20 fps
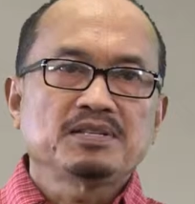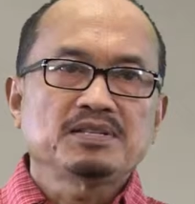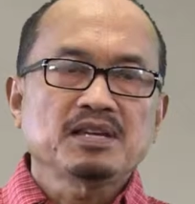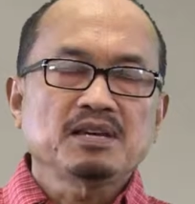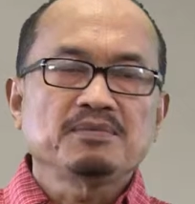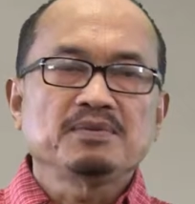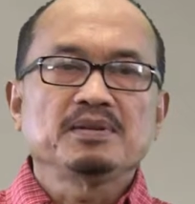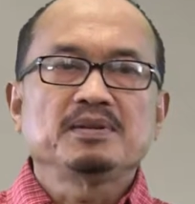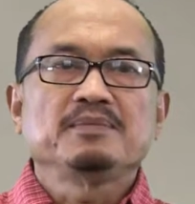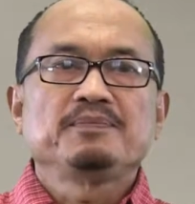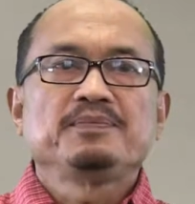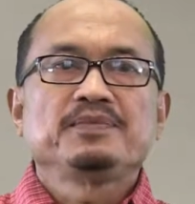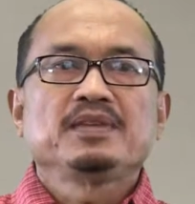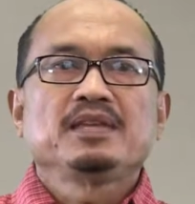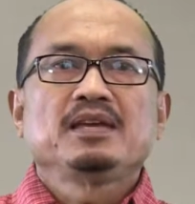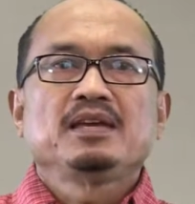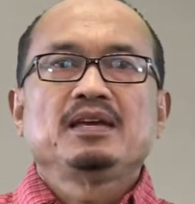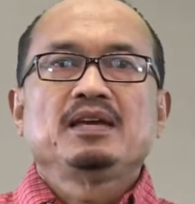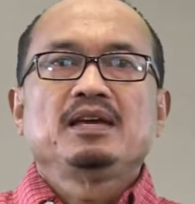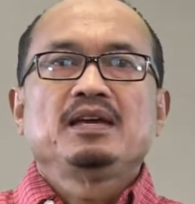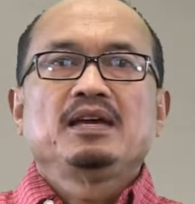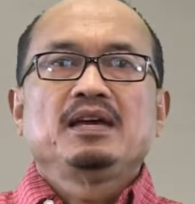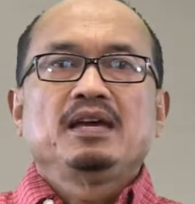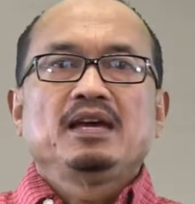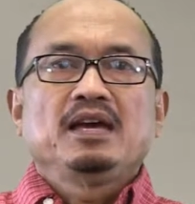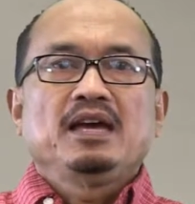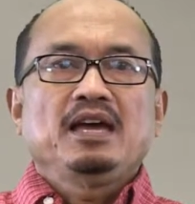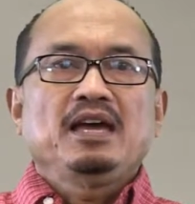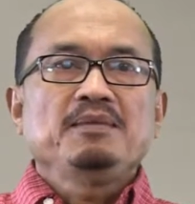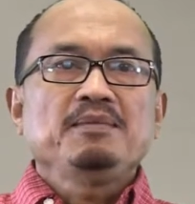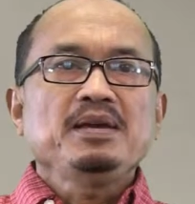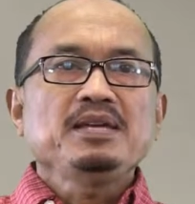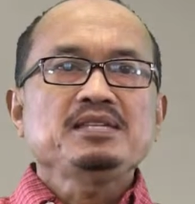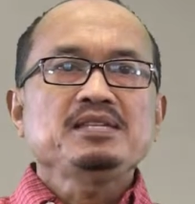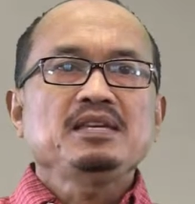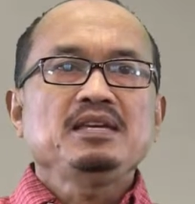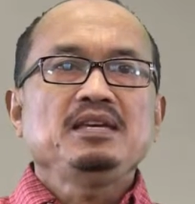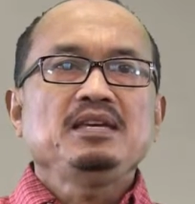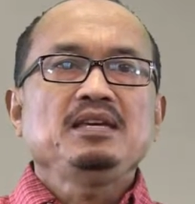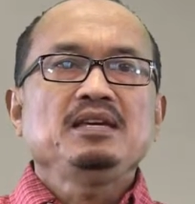7.
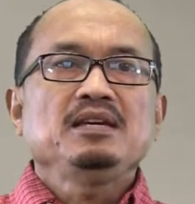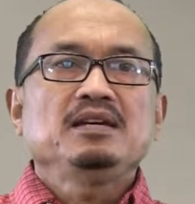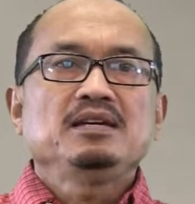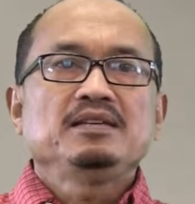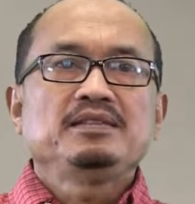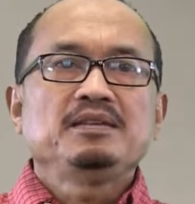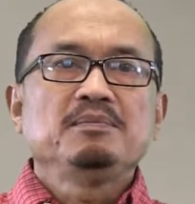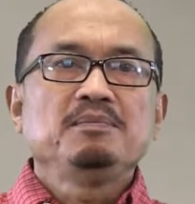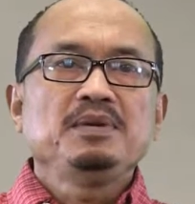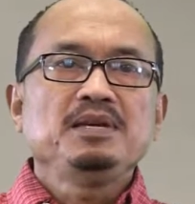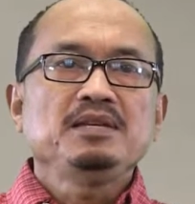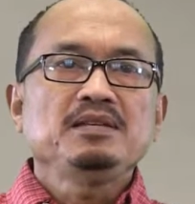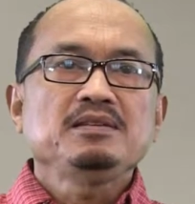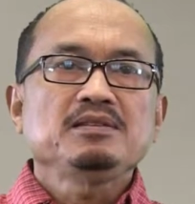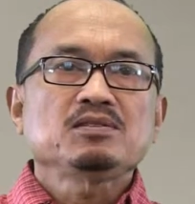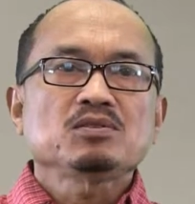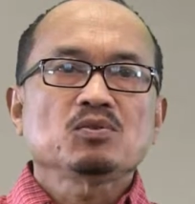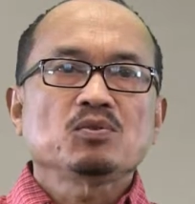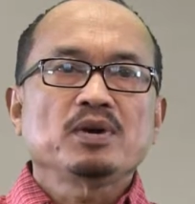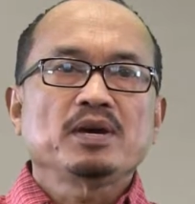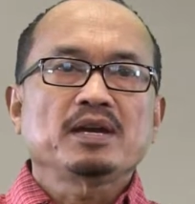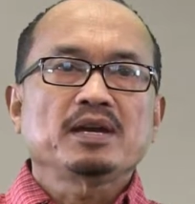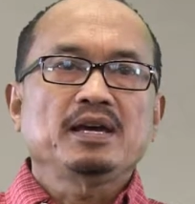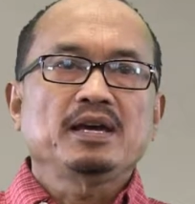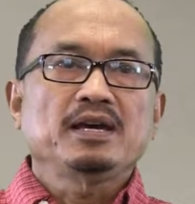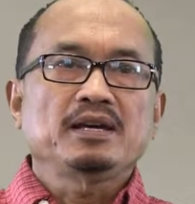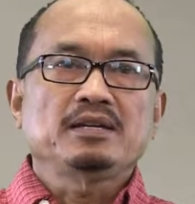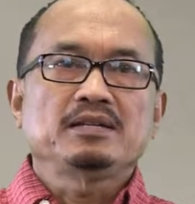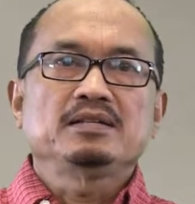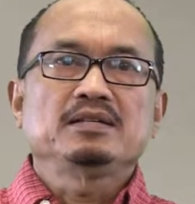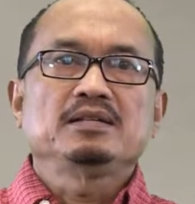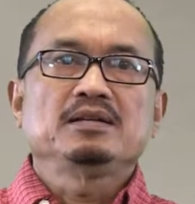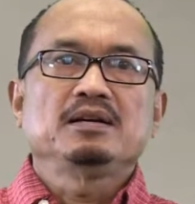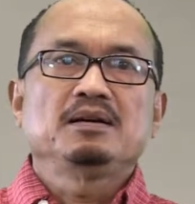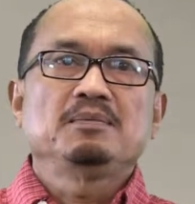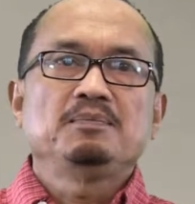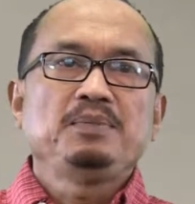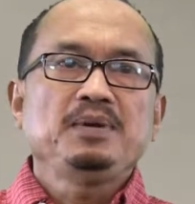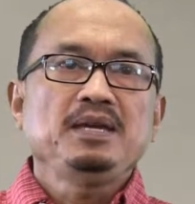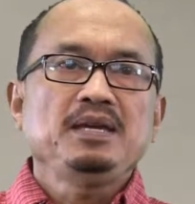MSE, the mean square error.
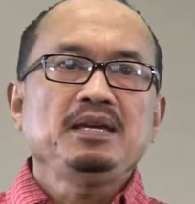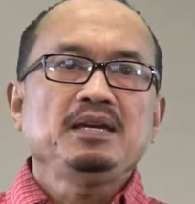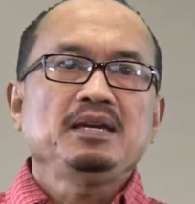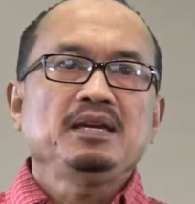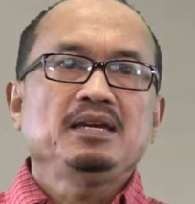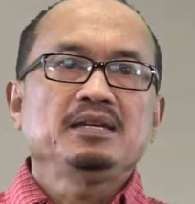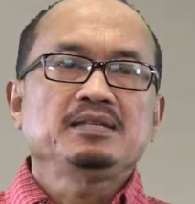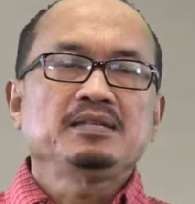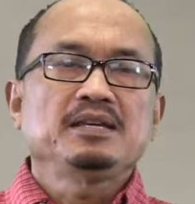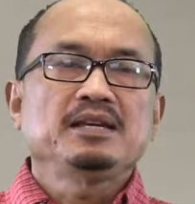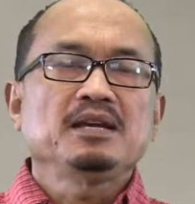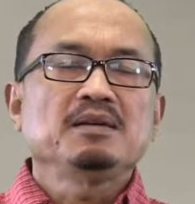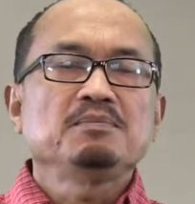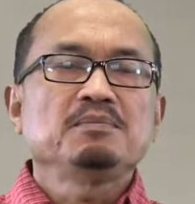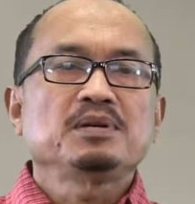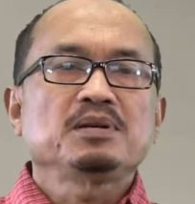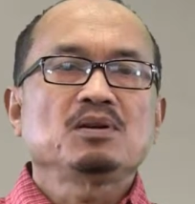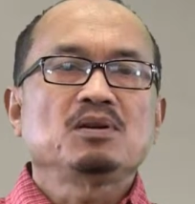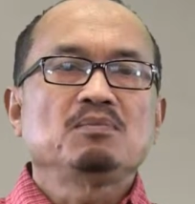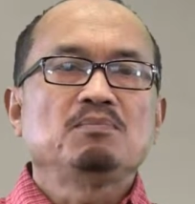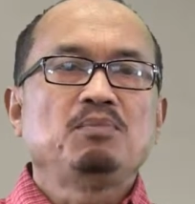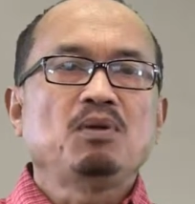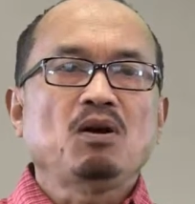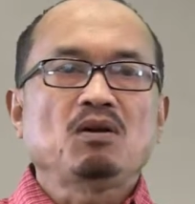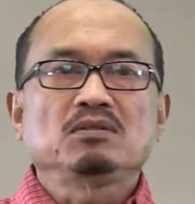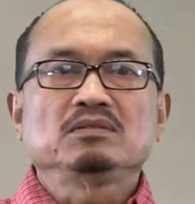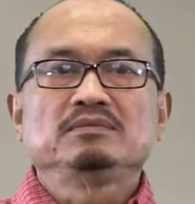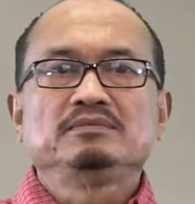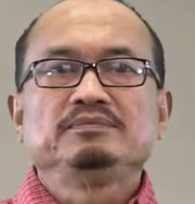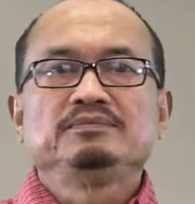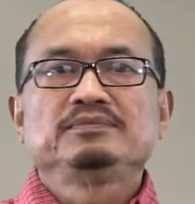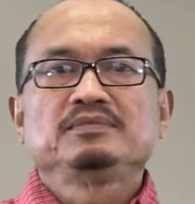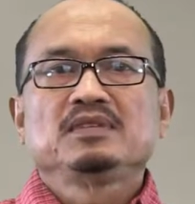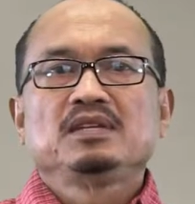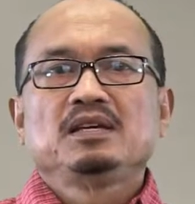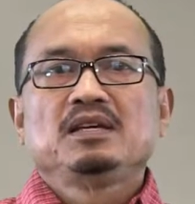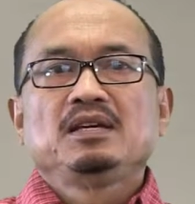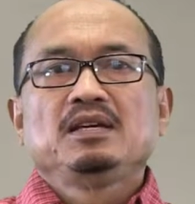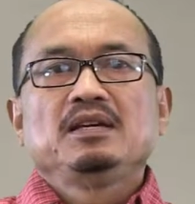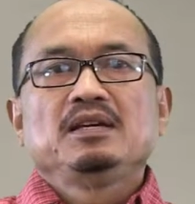B is the number of blocks.
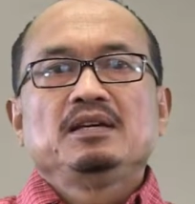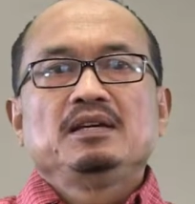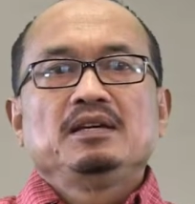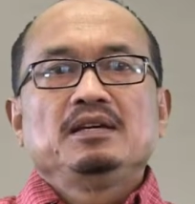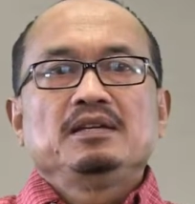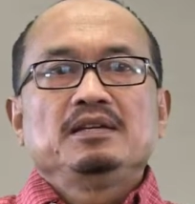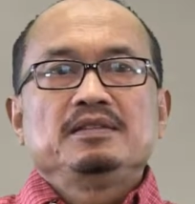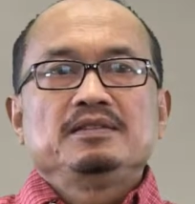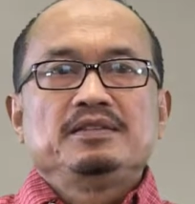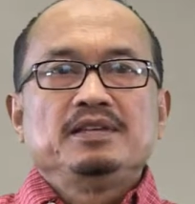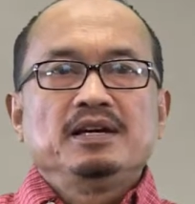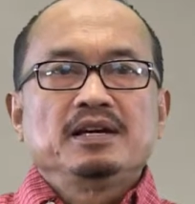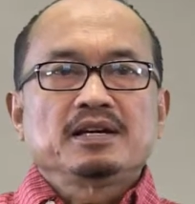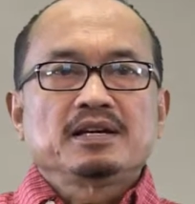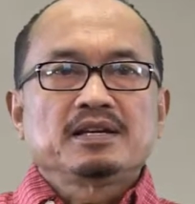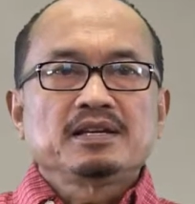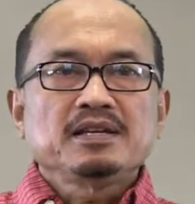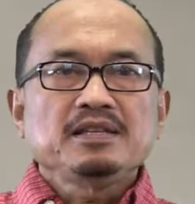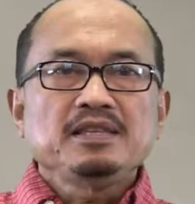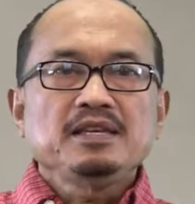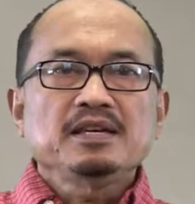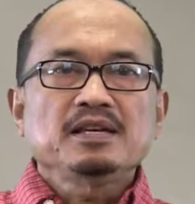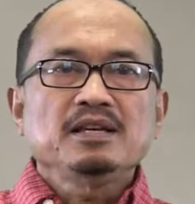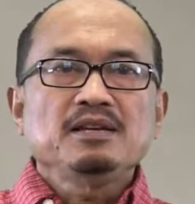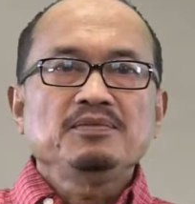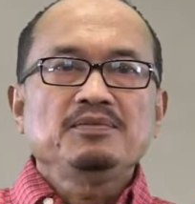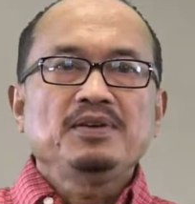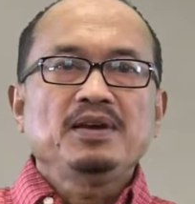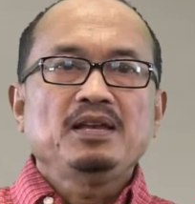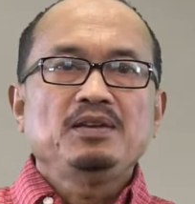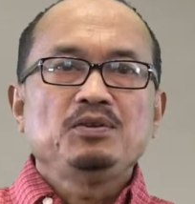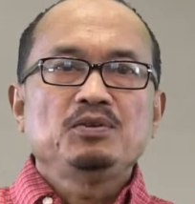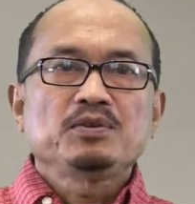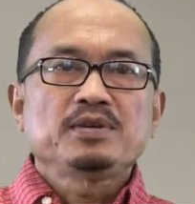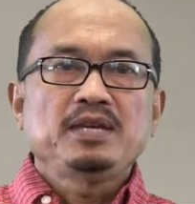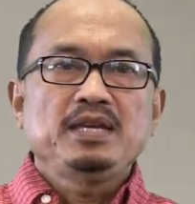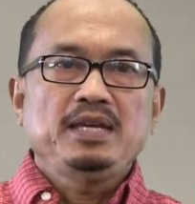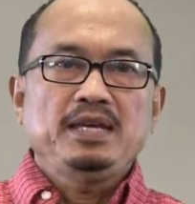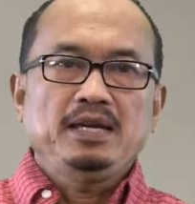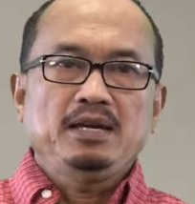The critical value
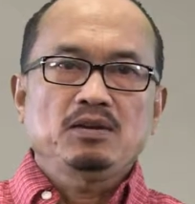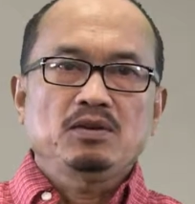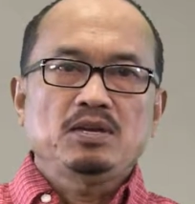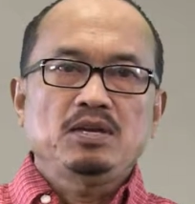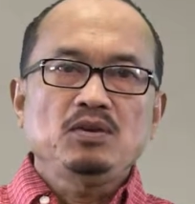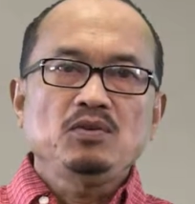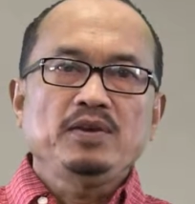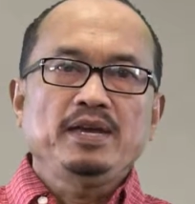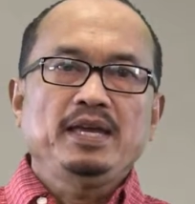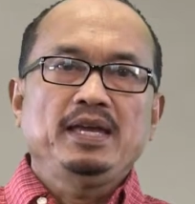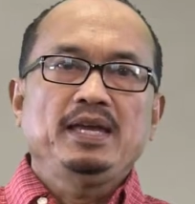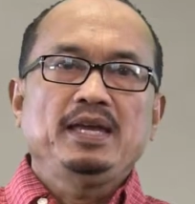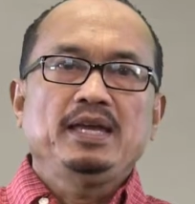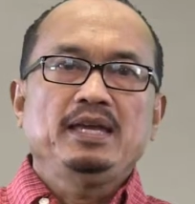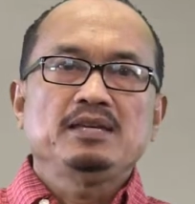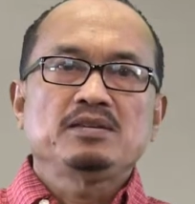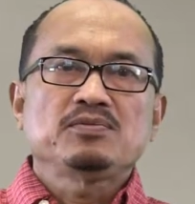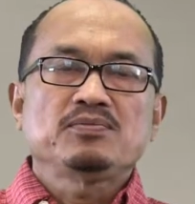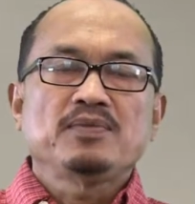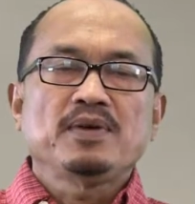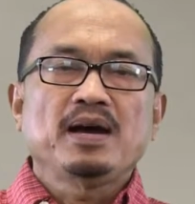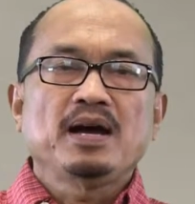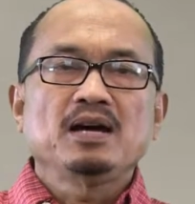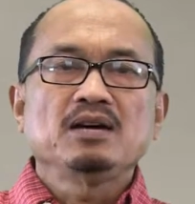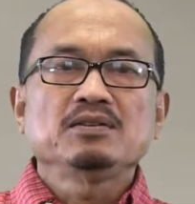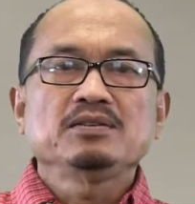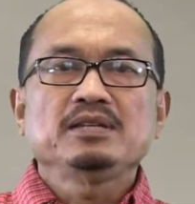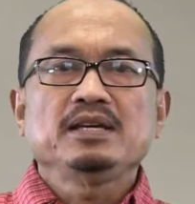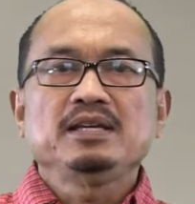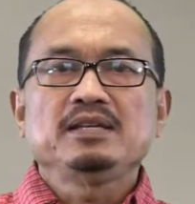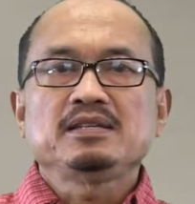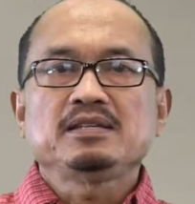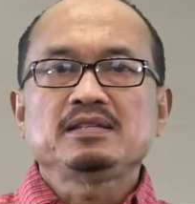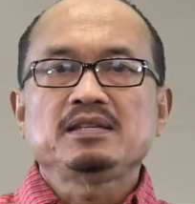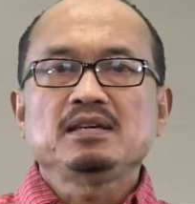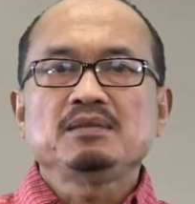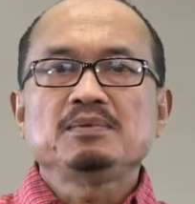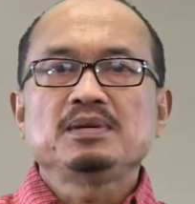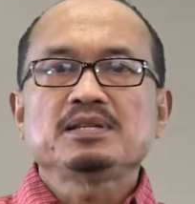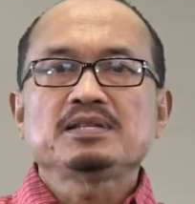QA is found in
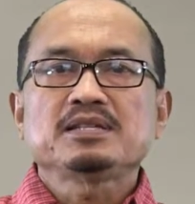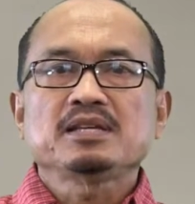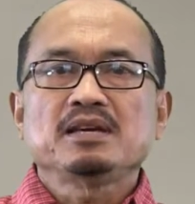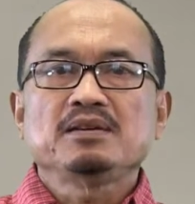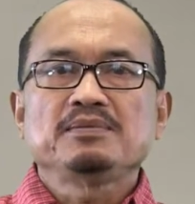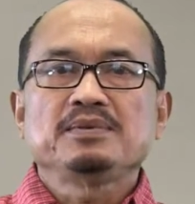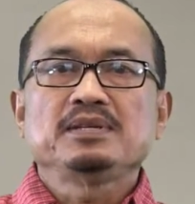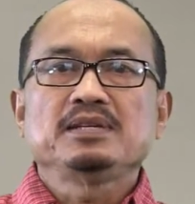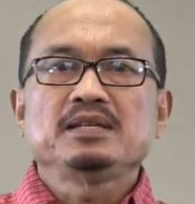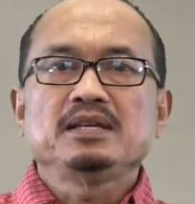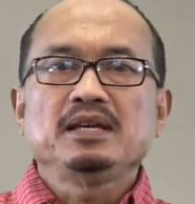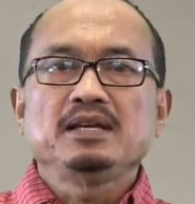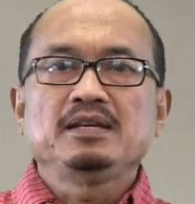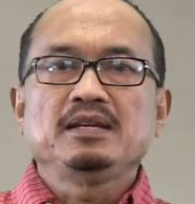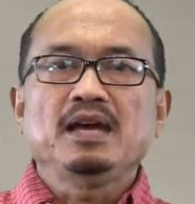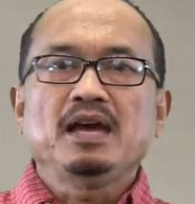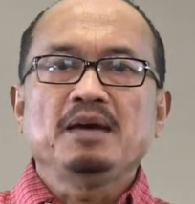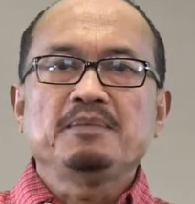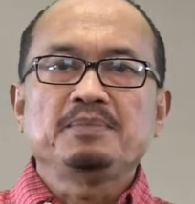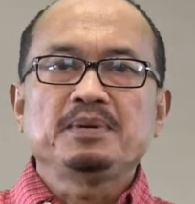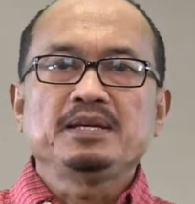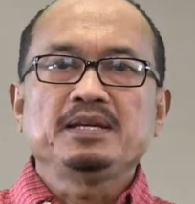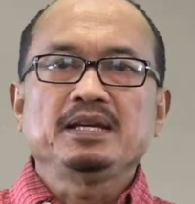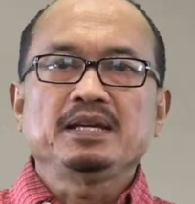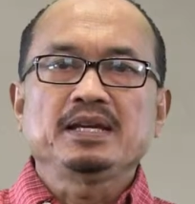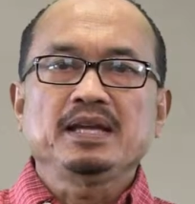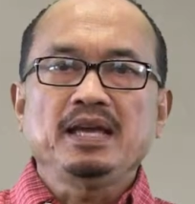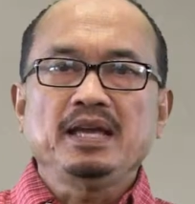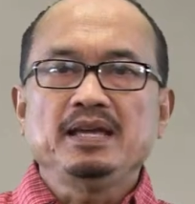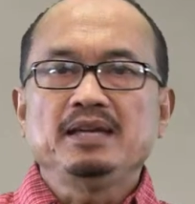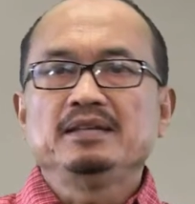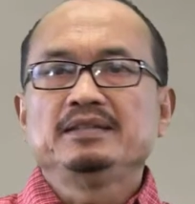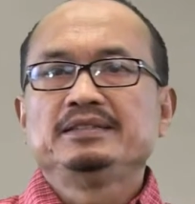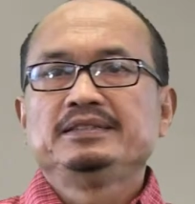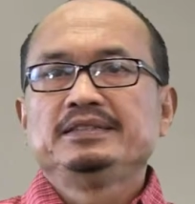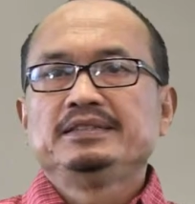Table 7 in Appendix A.